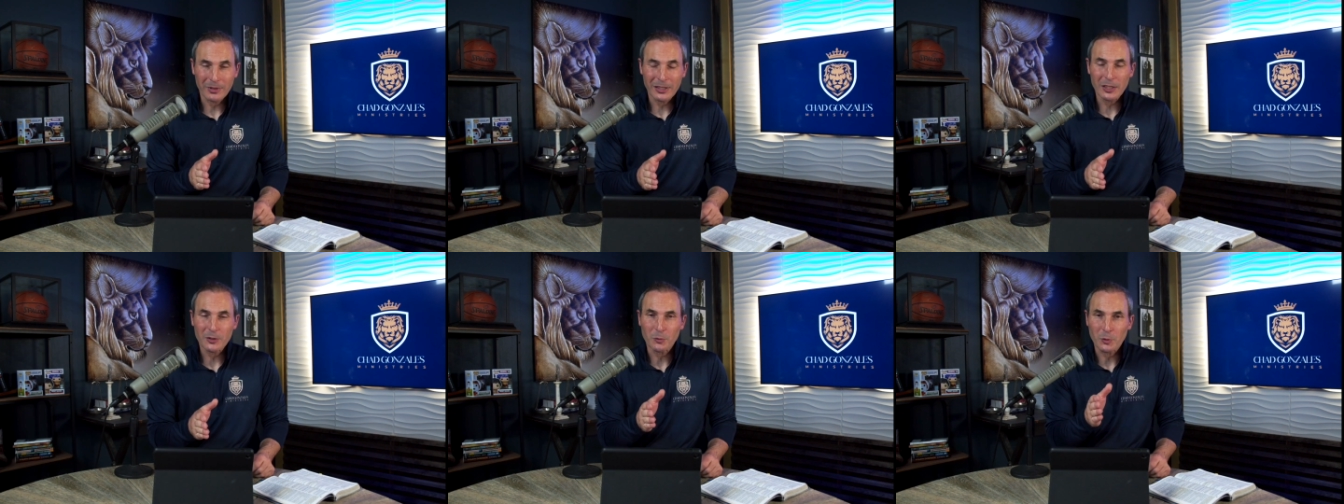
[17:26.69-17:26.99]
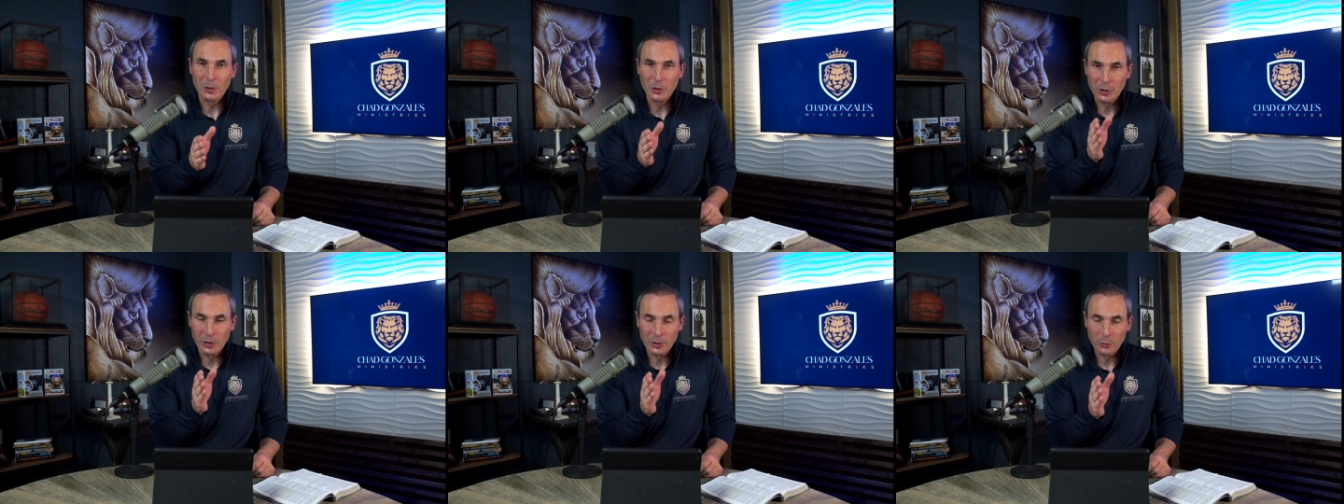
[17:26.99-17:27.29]
Because
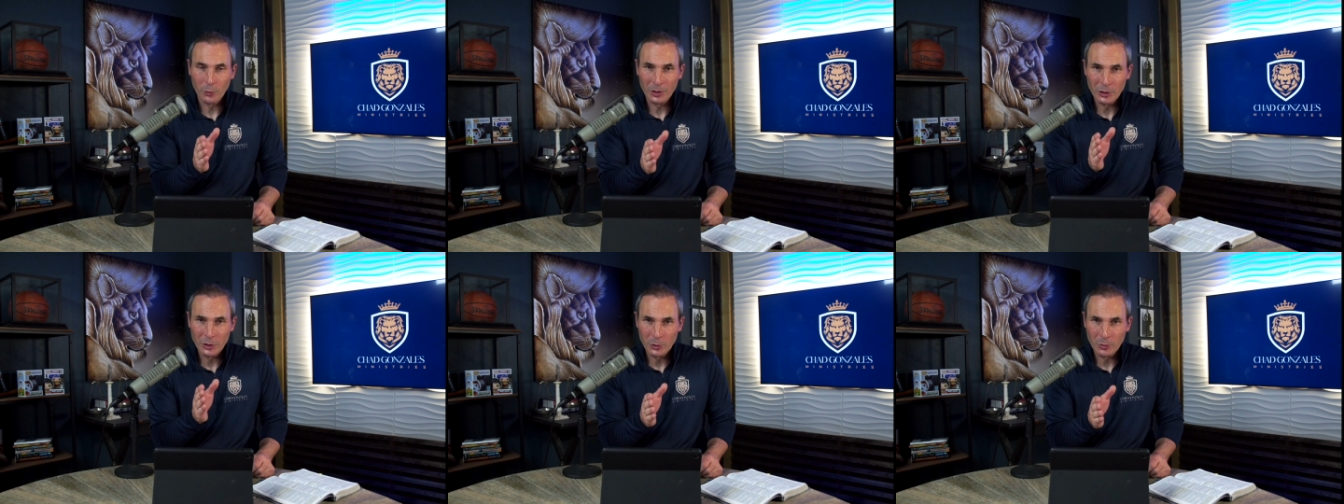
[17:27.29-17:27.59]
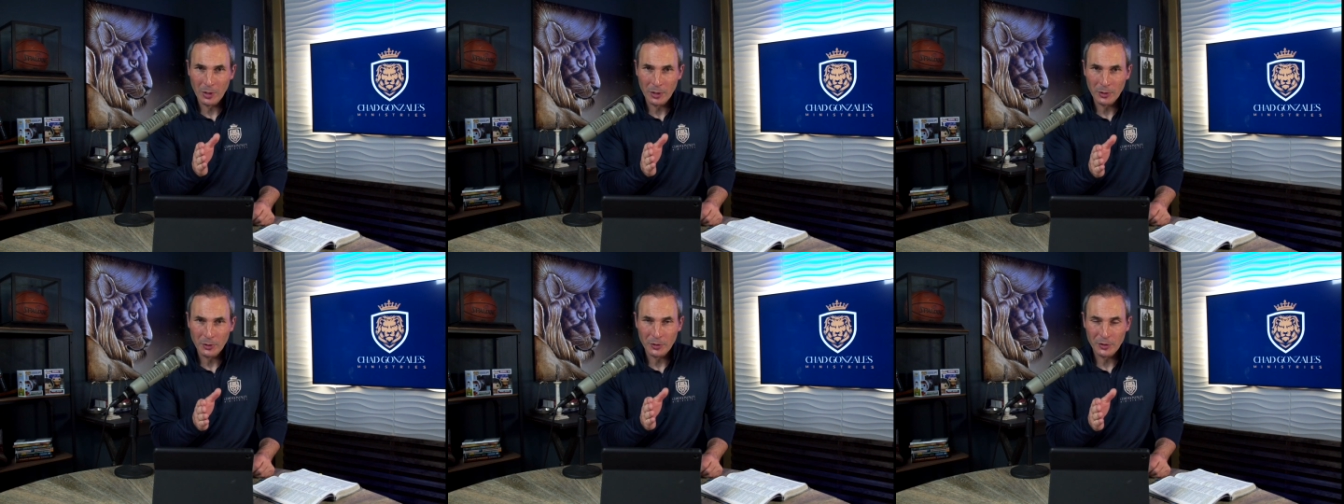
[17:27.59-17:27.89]
when you once
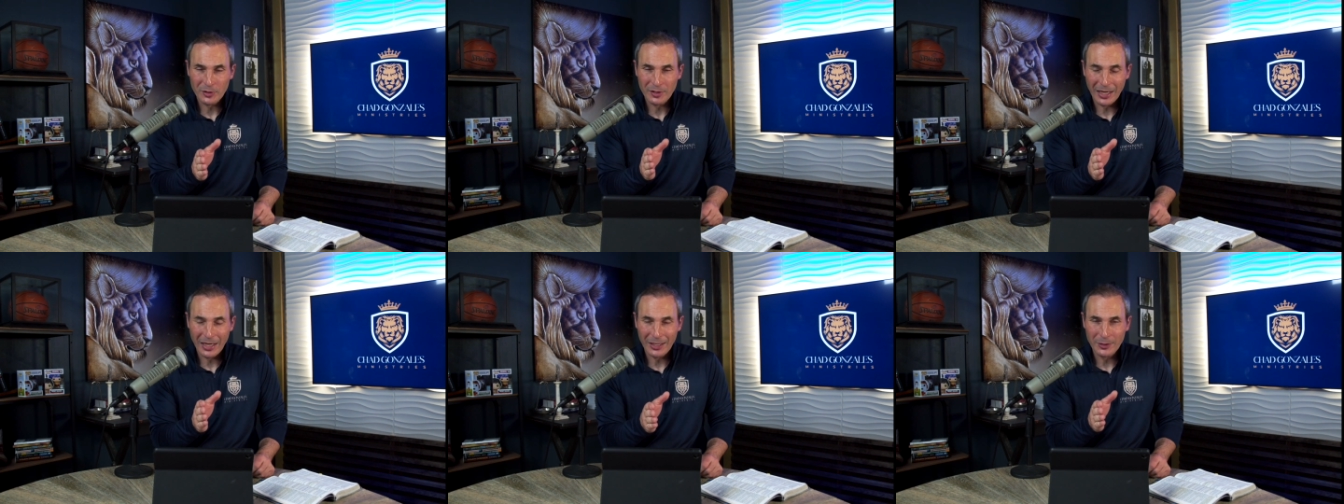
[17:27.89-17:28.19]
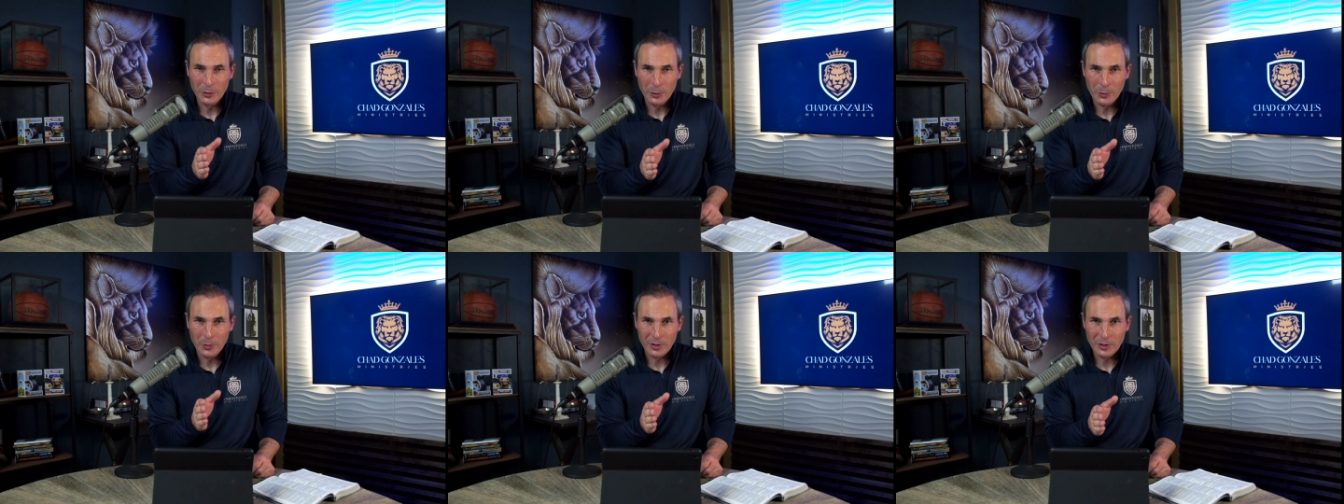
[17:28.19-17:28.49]
you
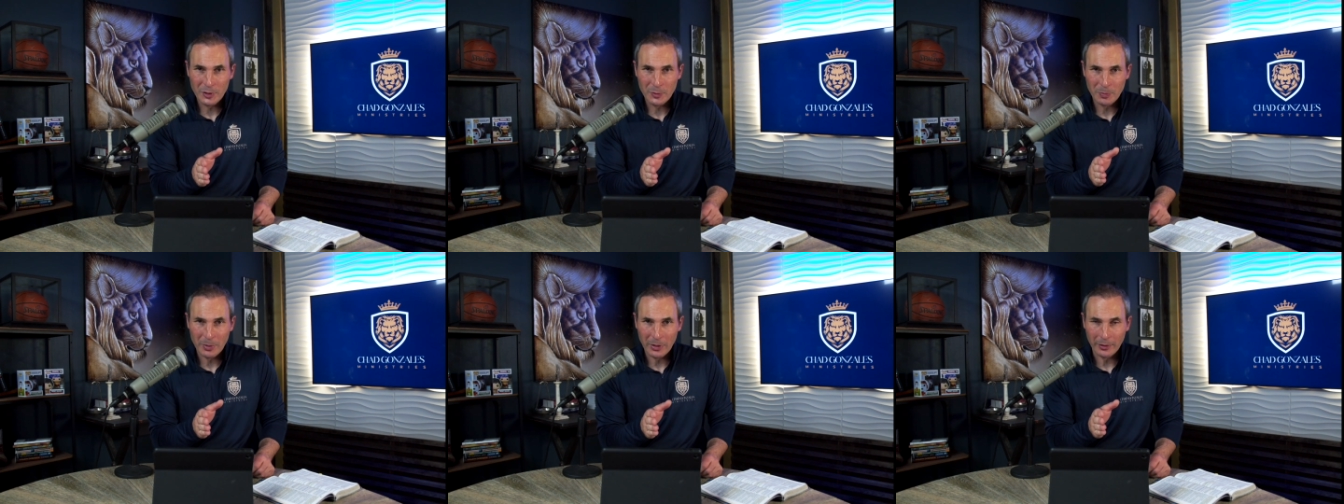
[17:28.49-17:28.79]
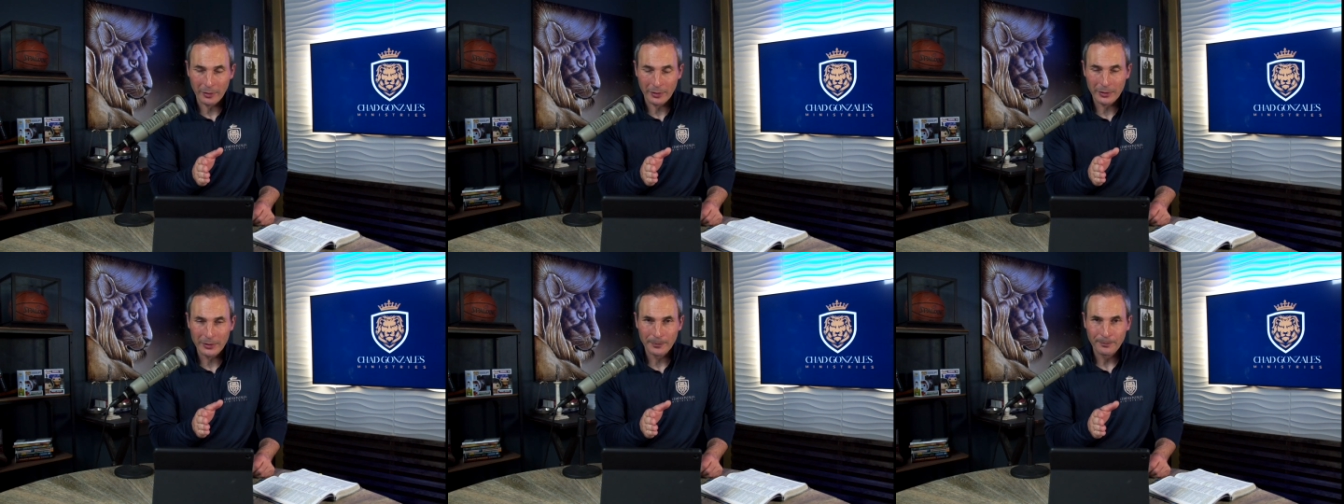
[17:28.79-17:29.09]
understand you're a
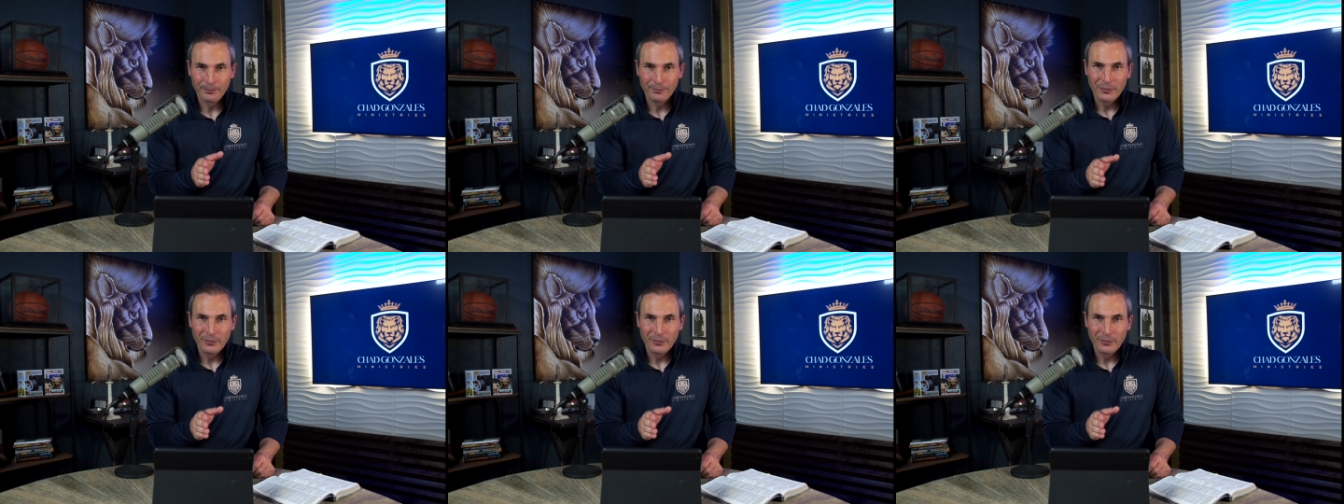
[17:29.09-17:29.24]
spirit,